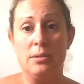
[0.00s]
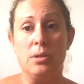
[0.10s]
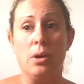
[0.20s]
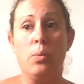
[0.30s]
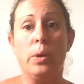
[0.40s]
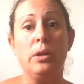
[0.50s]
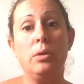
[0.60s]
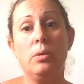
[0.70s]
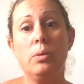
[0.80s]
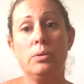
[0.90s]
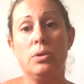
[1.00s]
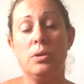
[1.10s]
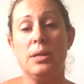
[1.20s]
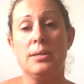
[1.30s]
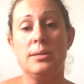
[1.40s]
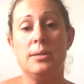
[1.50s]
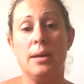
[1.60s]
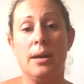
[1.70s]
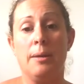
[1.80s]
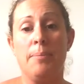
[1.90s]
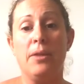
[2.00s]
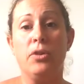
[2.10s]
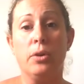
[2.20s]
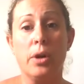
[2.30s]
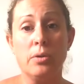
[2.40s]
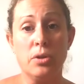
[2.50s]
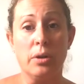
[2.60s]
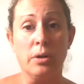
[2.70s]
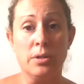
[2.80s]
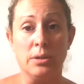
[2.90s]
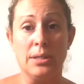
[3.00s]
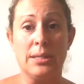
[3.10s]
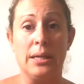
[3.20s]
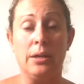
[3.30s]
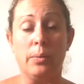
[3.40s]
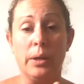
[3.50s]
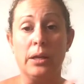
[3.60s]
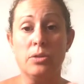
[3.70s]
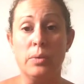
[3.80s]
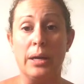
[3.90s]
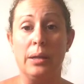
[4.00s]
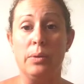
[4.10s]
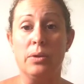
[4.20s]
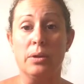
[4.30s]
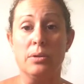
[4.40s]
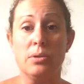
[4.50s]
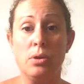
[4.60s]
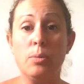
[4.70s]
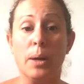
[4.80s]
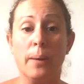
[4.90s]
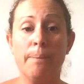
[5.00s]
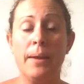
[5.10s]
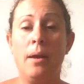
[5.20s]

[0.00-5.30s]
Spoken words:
So when you do this, if you're a coach or a consultant side, you're working directly with a consumer.